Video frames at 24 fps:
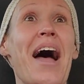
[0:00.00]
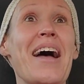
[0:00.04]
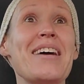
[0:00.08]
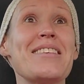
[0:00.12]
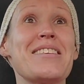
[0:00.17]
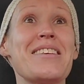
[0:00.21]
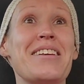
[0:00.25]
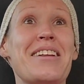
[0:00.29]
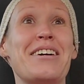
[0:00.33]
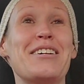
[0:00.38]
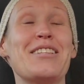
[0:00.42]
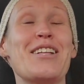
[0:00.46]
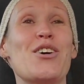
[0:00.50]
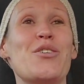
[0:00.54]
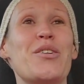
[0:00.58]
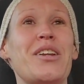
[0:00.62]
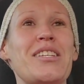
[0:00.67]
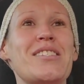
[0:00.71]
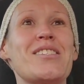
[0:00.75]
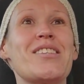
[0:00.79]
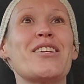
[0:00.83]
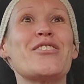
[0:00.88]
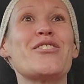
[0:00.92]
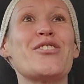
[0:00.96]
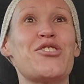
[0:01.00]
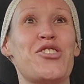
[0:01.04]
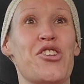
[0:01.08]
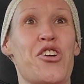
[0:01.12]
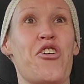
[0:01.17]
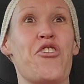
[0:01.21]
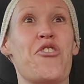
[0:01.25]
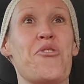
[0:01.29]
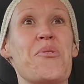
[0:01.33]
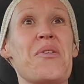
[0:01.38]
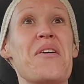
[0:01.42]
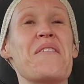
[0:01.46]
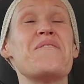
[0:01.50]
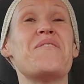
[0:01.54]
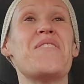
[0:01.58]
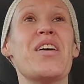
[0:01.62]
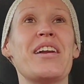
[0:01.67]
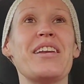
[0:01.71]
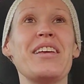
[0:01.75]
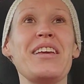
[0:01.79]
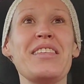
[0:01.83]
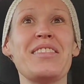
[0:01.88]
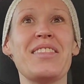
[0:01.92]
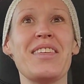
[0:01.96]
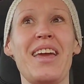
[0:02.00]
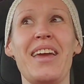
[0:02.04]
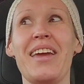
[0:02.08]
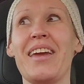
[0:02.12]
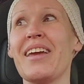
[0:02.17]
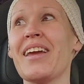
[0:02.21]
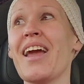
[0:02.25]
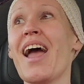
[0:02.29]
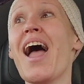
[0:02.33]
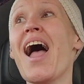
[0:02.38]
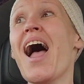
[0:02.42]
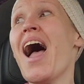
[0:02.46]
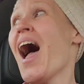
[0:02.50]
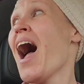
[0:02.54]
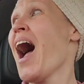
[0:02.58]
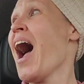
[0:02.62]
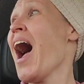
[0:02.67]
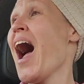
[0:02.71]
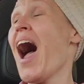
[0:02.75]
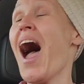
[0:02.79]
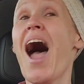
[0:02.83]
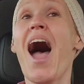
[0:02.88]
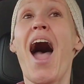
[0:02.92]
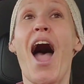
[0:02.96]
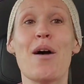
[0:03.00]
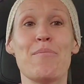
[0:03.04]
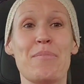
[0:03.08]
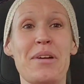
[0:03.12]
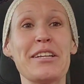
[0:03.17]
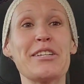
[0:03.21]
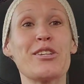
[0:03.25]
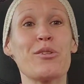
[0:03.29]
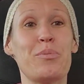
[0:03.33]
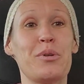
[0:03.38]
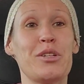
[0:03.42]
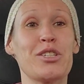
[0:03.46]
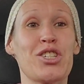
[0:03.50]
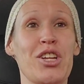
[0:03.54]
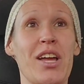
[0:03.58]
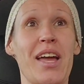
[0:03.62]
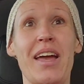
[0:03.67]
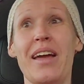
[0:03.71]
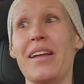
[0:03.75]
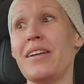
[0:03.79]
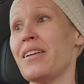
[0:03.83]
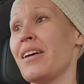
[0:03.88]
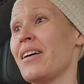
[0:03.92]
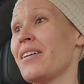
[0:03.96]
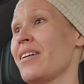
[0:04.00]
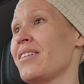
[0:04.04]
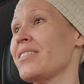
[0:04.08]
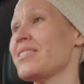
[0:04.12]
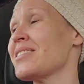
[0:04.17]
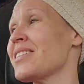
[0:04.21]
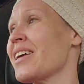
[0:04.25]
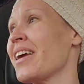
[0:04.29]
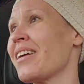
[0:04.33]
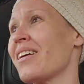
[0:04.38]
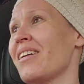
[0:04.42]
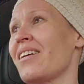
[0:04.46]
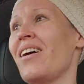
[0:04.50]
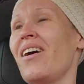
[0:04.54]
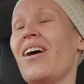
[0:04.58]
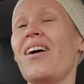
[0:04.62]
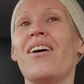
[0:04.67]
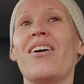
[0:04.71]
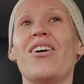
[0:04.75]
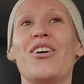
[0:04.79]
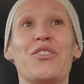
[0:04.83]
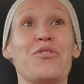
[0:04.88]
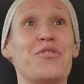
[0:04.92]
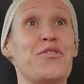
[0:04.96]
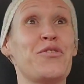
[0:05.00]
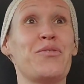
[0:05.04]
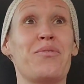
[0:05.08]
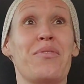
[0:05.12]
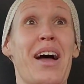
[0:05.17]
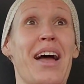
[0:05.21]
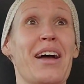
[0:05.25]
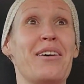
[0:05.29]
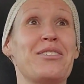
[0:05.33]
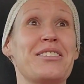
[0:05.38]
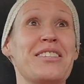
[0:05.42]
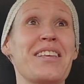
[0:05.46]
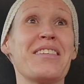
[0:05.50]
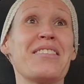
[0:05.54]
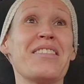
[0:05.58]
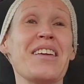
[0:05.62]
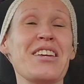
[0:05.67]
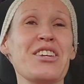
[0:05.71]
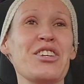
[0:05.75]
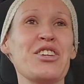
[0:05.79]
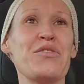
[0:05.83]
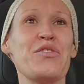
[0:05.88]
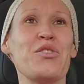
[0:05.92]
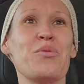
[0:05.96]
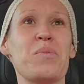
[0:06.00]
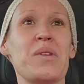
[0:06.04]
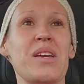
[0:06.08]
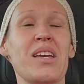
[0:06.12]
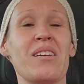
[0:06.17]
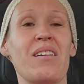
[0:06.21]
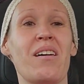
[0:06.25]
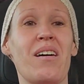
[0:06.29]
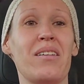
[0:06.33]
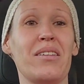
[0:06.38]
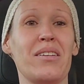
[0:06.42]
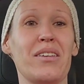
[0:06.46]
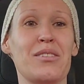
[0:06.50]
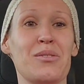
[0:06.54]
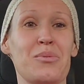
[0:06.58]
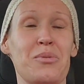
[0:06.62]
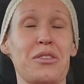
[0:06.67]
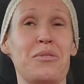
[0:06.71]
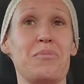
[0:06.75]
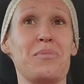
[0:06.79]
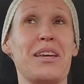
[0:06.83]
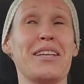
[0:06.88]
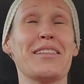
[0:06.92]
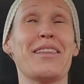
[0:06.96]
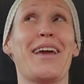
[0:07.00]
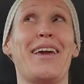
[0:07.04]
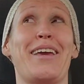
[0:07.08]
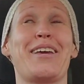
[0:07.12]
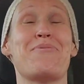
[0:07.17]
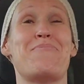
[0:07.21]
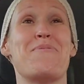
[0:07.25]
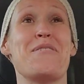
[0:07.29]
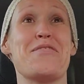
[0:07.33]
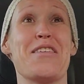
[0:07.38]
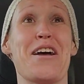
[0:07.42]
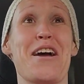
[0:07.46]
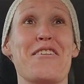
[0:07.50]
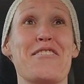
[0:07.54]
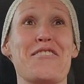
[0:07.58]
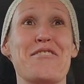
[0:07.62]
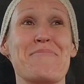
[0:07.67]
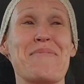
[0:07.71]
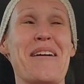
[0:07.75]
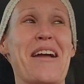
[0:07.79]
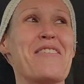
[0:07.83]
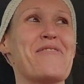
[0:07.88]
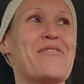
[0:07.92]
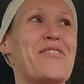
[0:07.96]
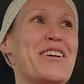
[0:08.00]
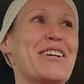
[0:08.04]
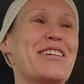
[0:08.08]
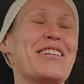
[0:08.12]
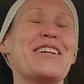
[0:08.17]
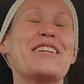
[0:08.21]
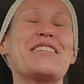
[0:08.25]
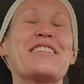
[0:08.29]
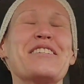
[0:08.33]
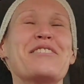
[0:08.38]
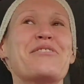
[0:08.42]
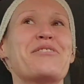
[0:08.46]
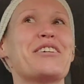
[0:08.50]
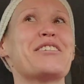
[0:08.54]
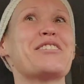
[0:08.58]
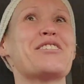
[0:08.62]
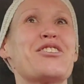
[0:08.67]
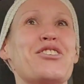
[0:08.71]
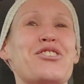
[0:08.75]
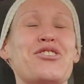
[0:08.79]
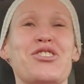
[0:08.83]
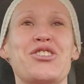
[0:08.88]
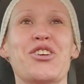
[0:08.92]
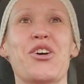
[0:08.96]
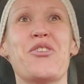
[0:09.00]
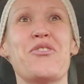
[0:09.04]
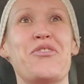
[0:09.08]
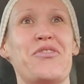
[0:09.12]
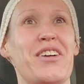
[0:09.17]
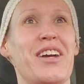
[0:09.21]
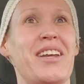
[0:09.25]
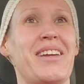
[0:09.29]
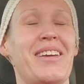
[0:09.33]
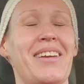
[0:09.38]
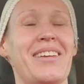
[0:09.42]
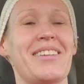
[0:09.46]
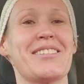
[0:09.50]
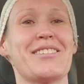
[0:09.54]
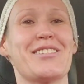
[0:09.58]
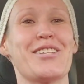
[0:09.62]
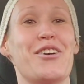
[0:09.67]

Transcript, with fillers: I said hello, and he said so funny thing, I meant to push end, and I was like, oh, I was like, thank you for being honest with me, like, but that hurt my feelings. It was just so funny.